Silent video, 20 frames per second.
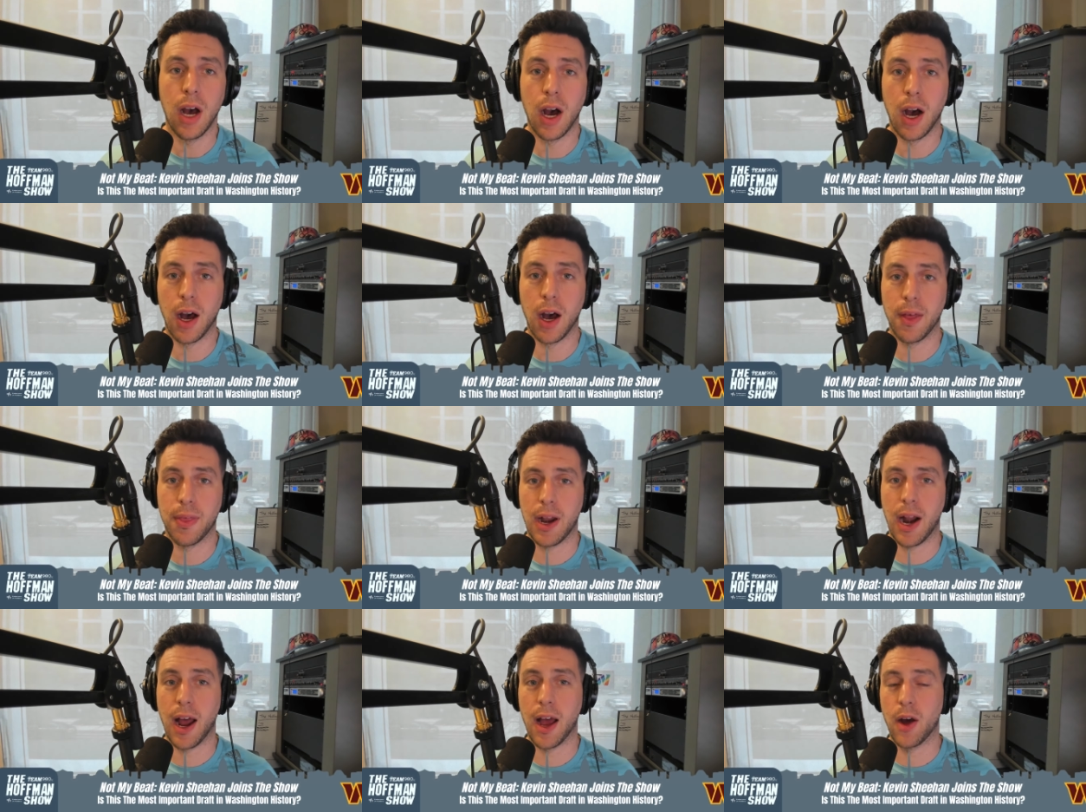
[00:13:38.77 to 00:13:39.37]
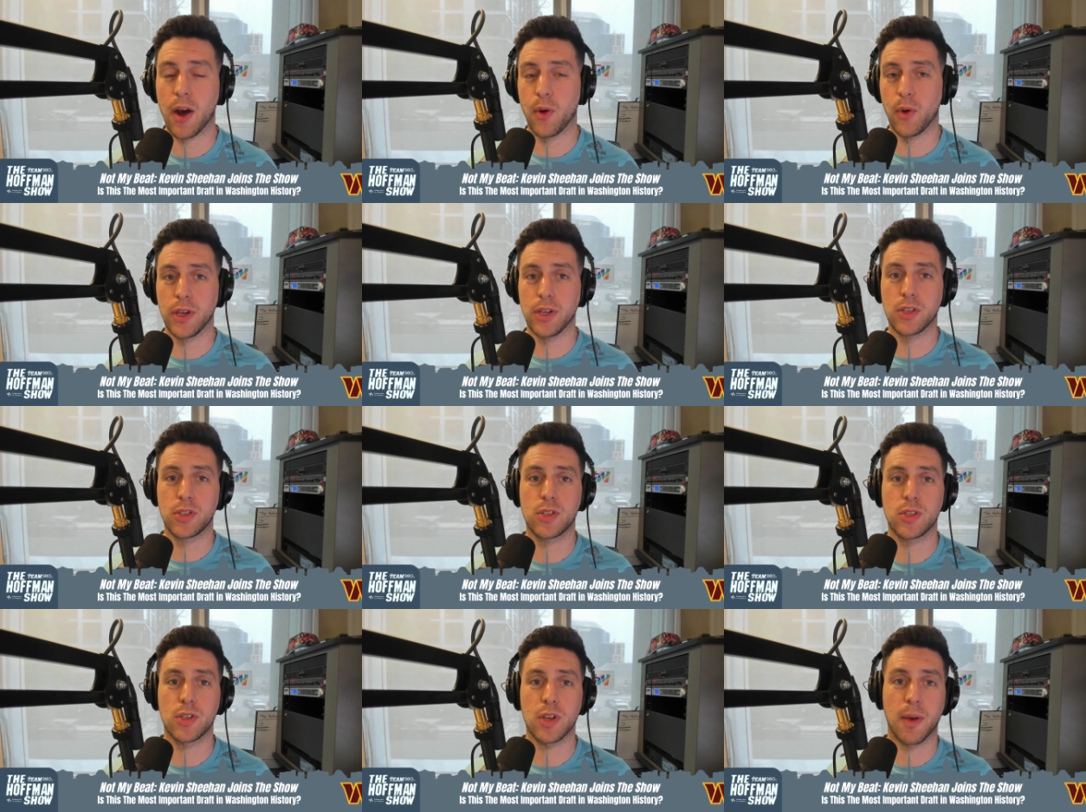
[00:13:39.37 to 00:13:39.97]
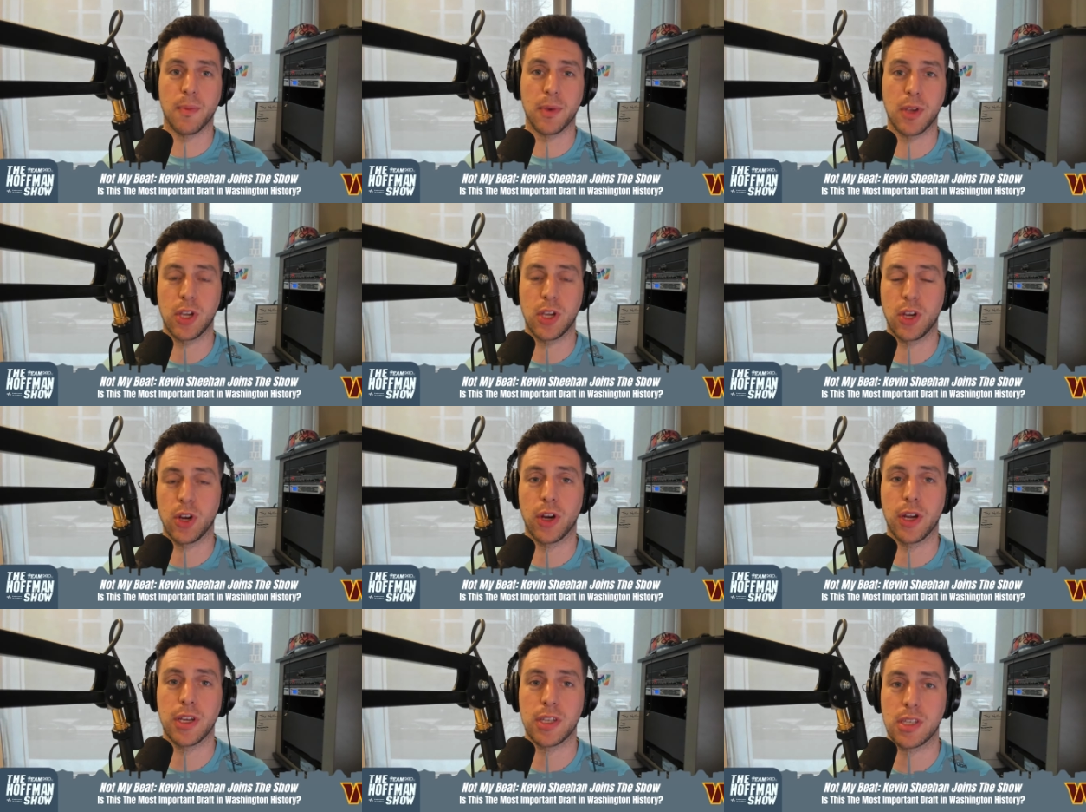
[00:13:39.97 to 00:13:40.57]
uh, that I always am
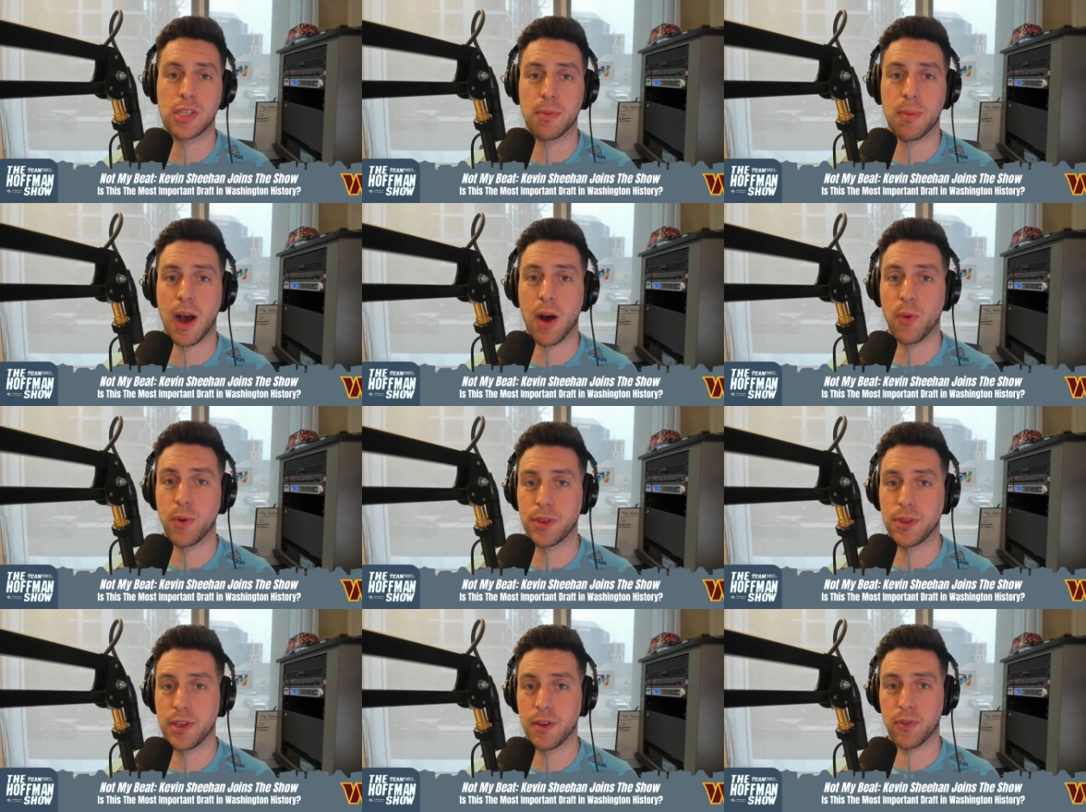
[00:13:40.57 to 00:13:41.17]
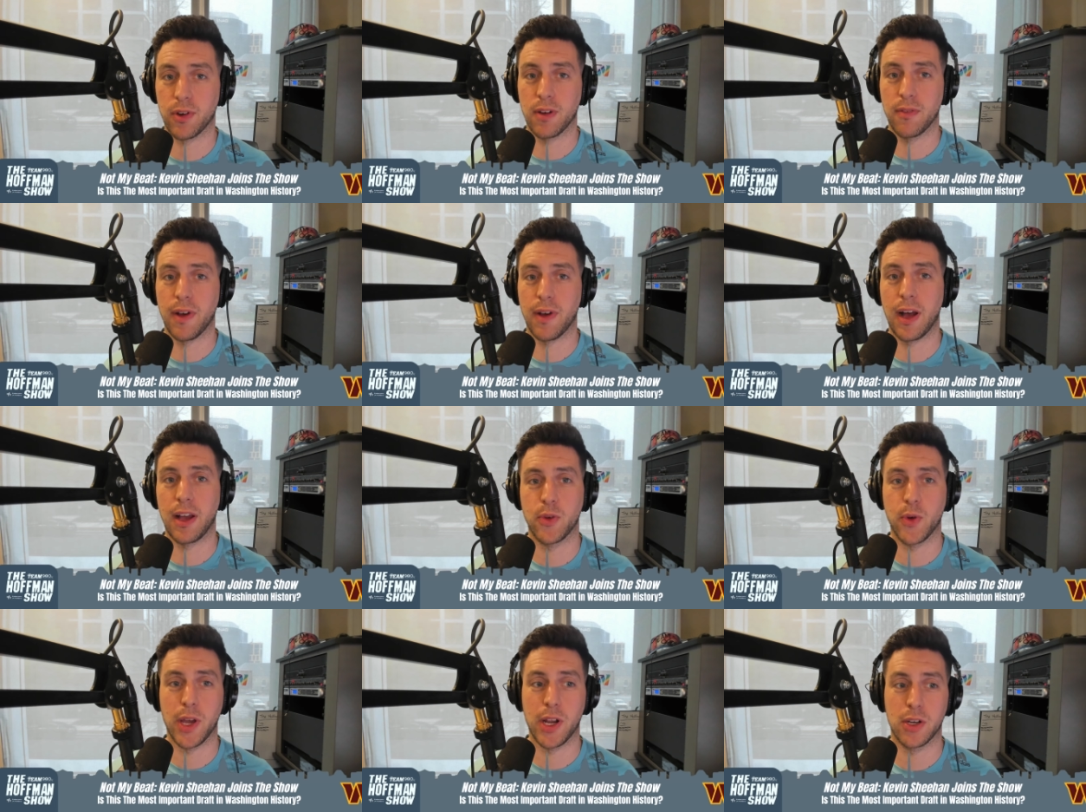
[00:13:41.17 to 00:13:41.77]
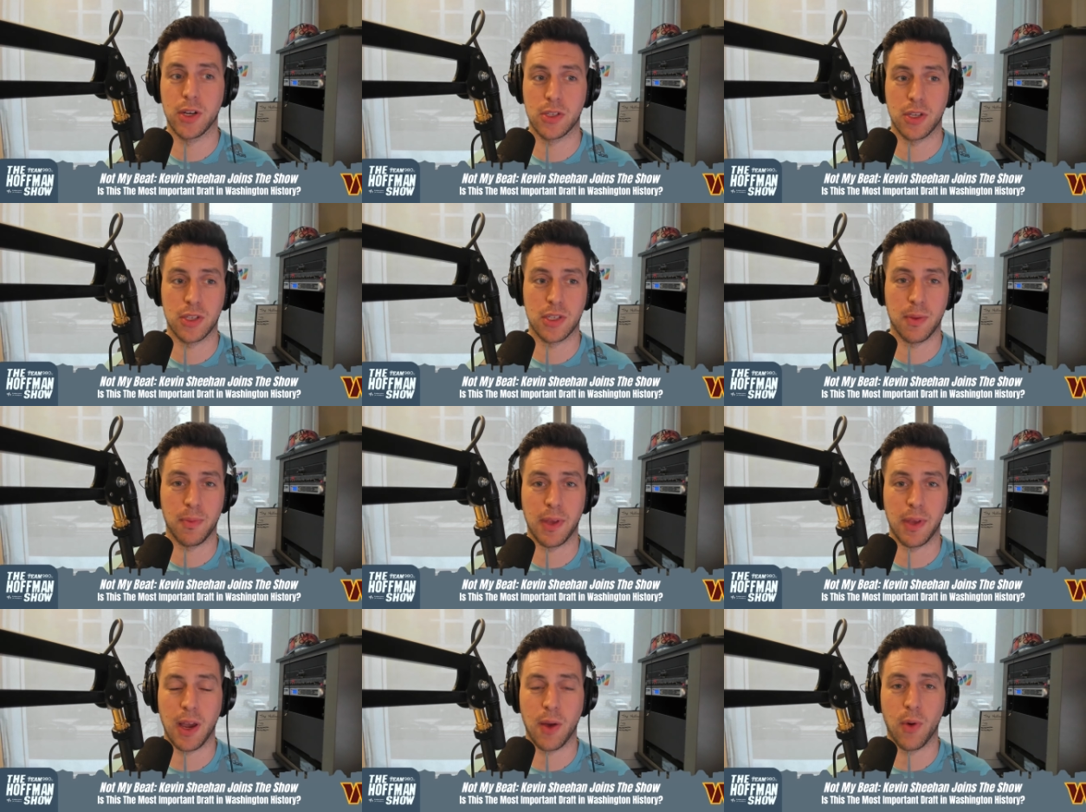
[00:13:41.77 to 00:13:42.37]
curious about with different evaluators and
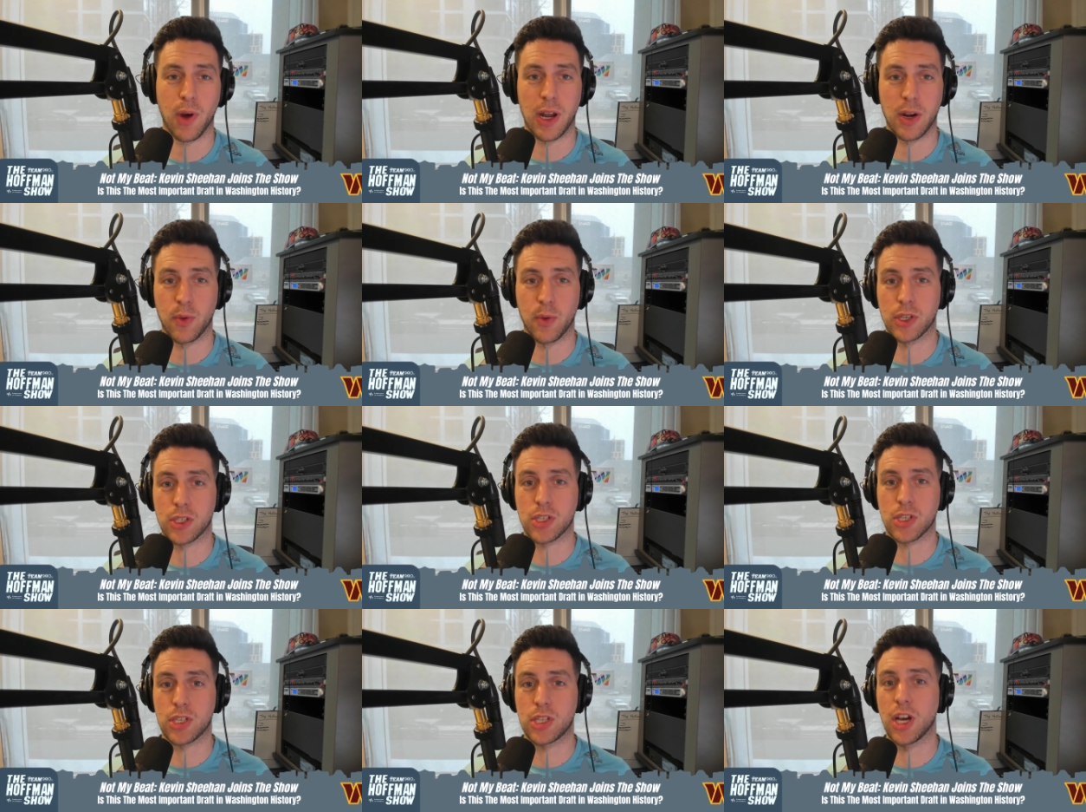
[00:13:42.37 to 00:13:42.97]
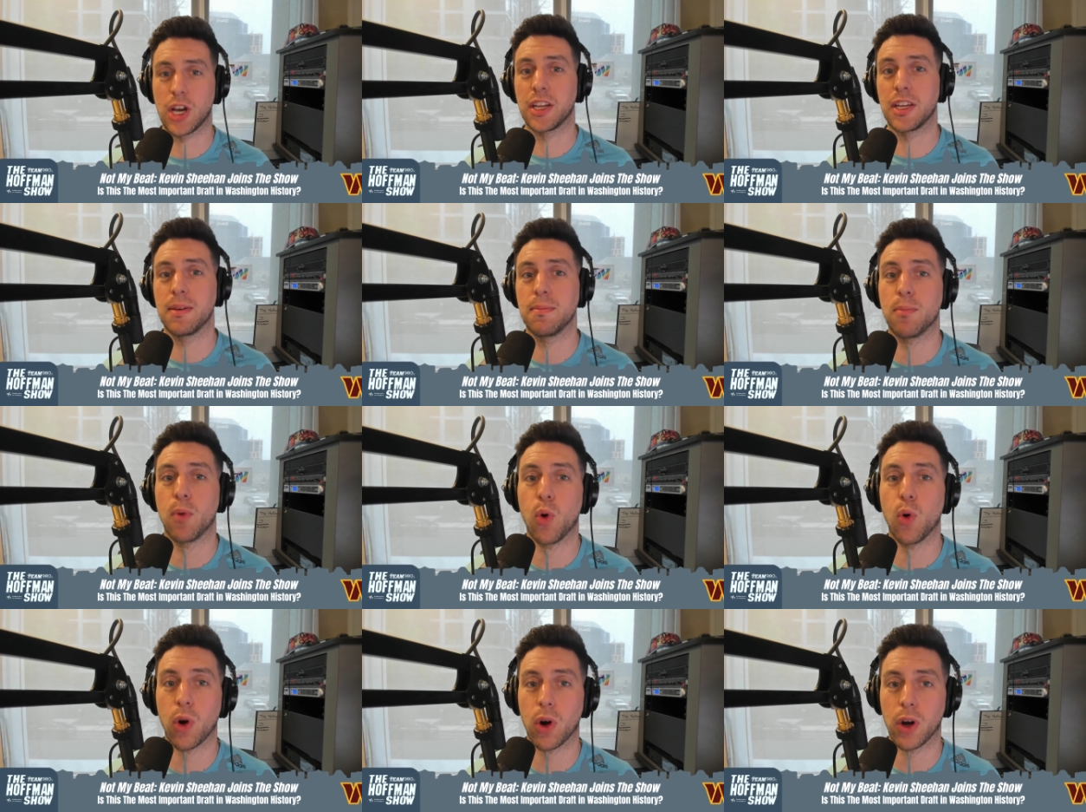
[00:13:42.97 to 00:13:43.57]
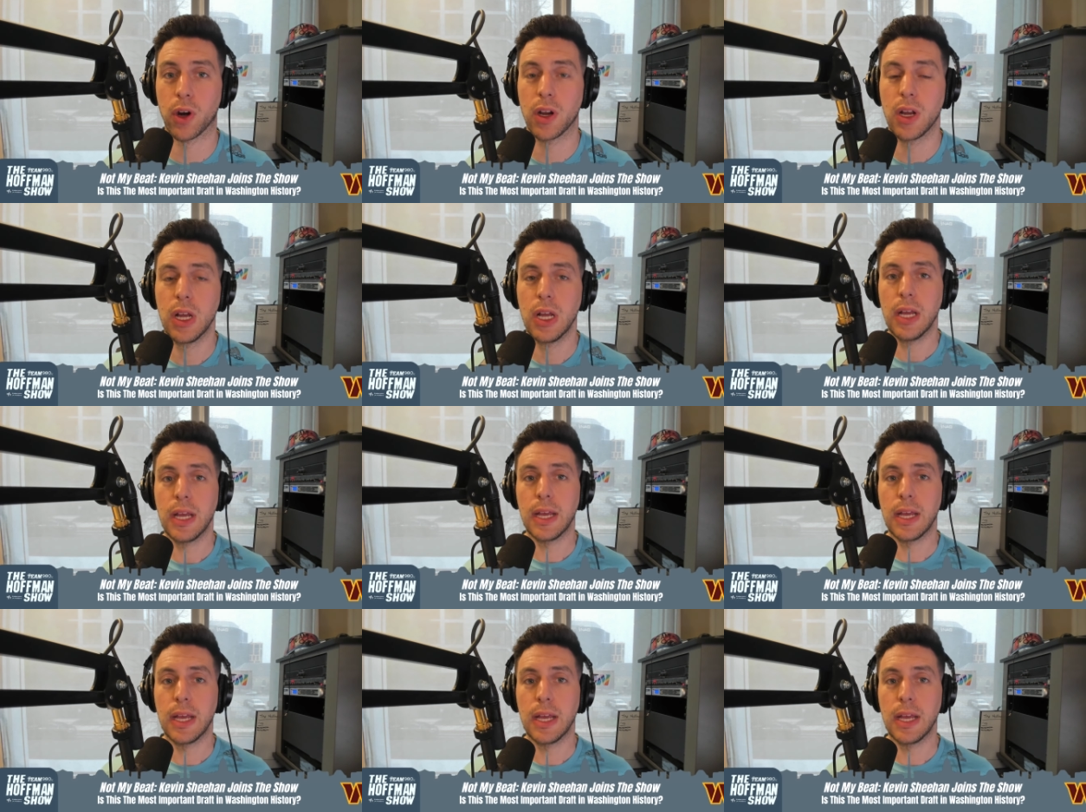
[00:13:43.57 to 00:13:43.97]
something I kind of want to study more